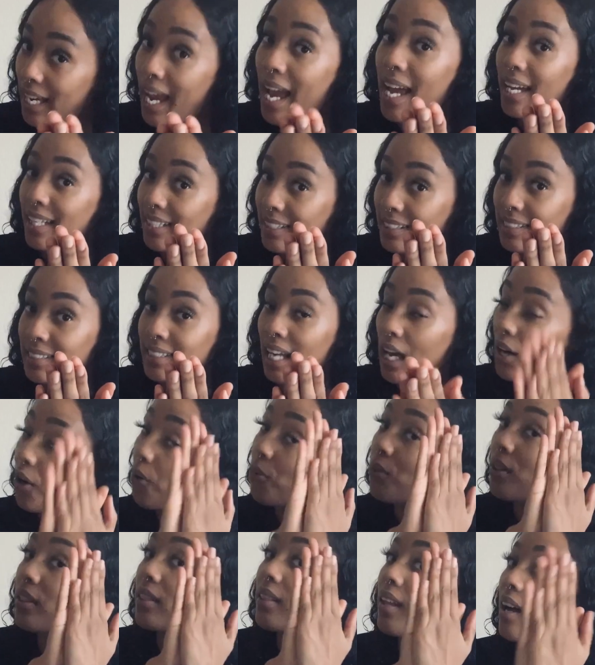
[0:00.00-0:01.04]
okay? I
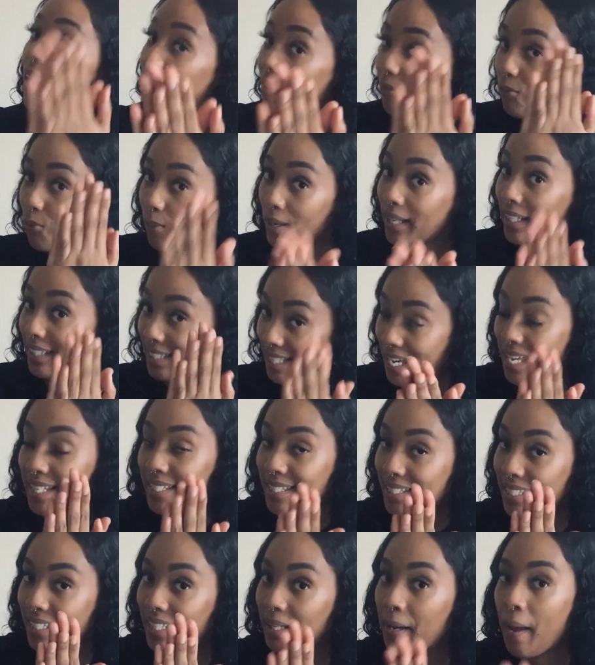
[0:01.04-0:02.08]
don't love wick
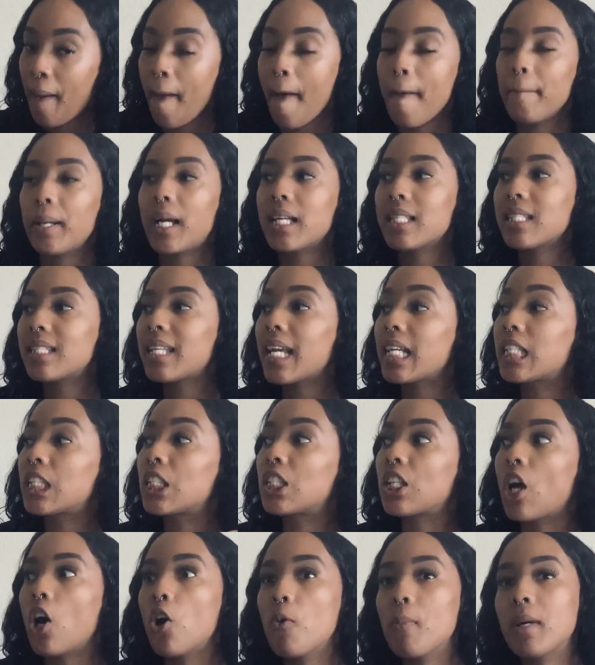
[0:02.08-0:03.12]
testing because it takes
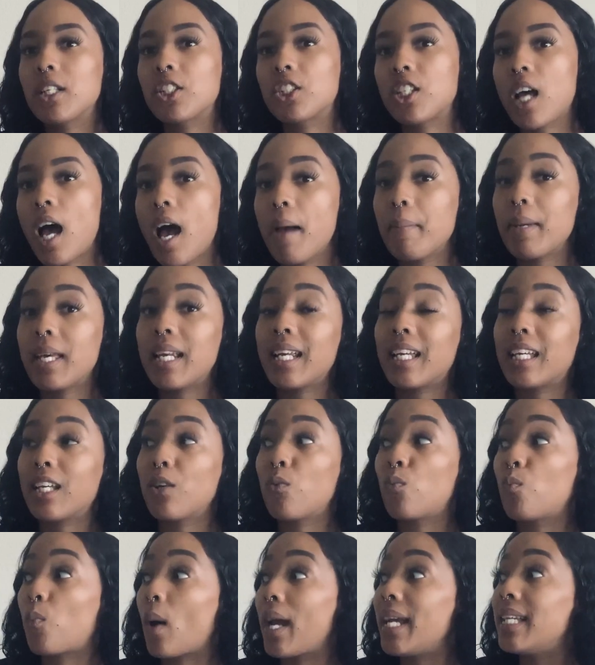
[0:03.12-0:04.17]
so much time and it
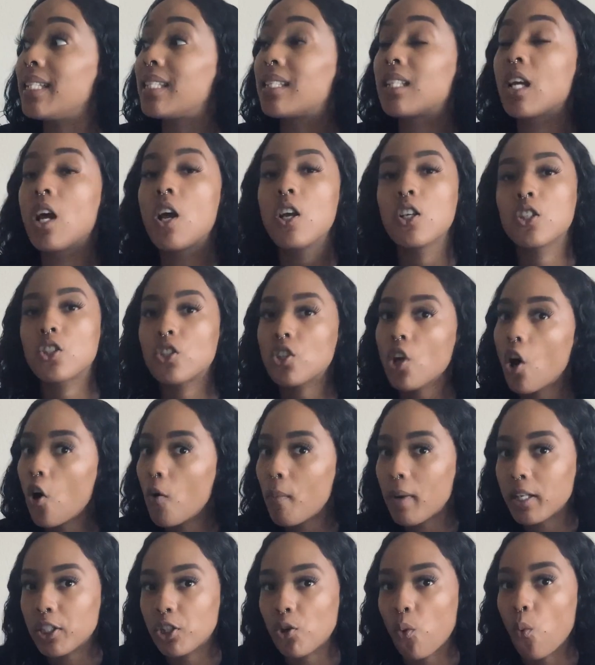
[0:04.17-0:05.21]
can waste so
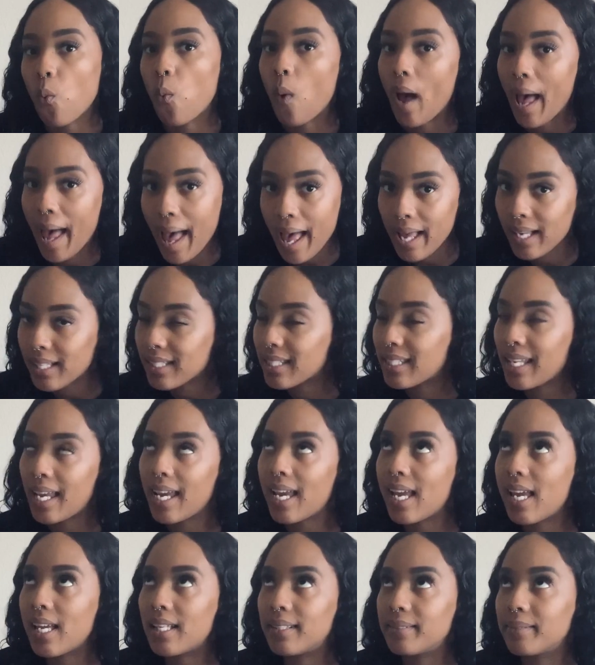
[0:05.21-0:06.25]
much wax,
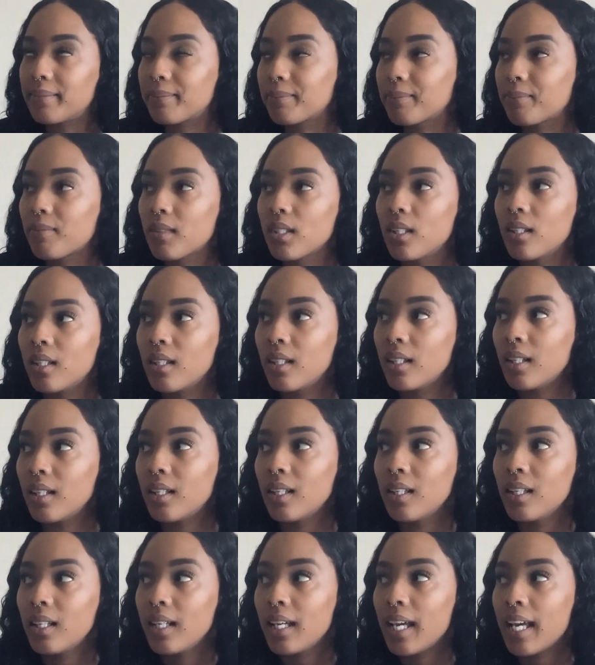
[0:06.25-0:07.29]
and
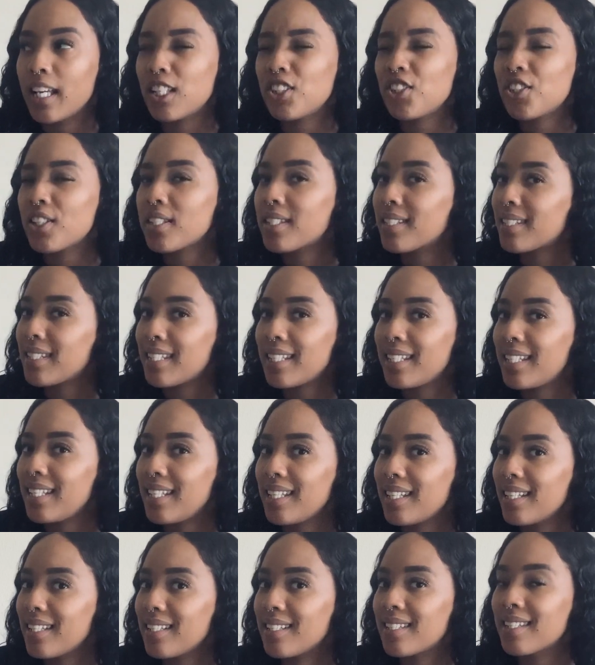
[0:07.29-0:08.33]
it's just
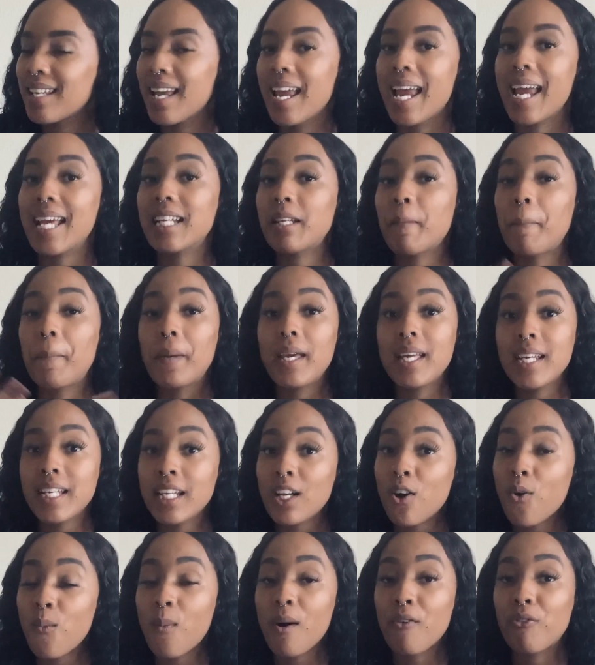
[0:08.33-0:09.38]
tedious. And
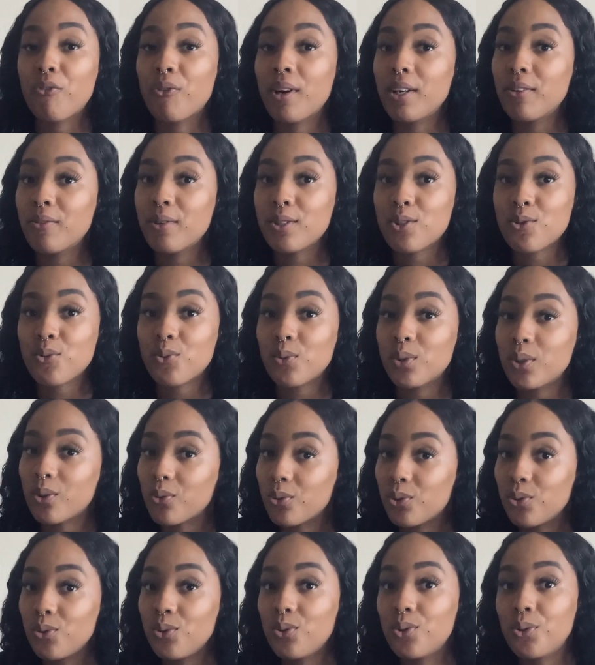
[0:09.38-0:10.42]
depending on what fragrance oil
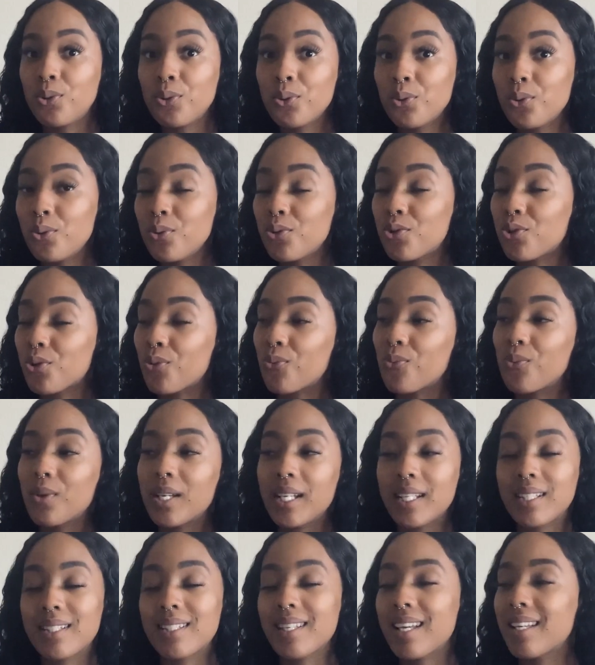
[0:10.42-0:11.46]
you use, your
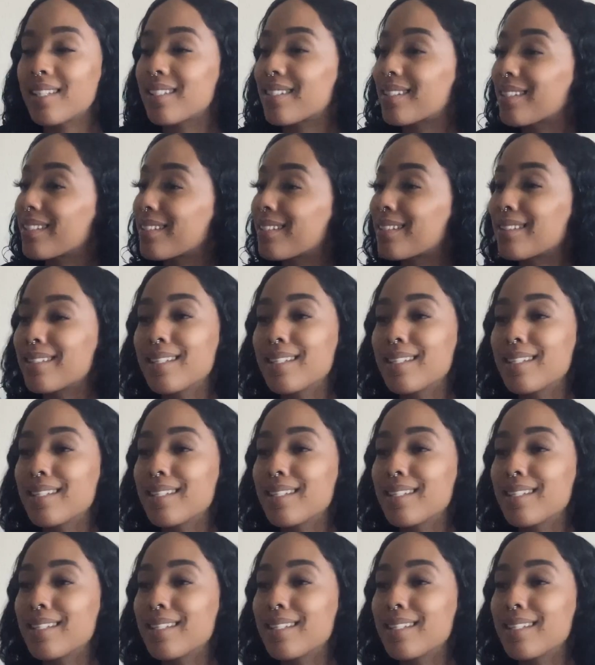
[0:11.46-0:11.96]
wick test,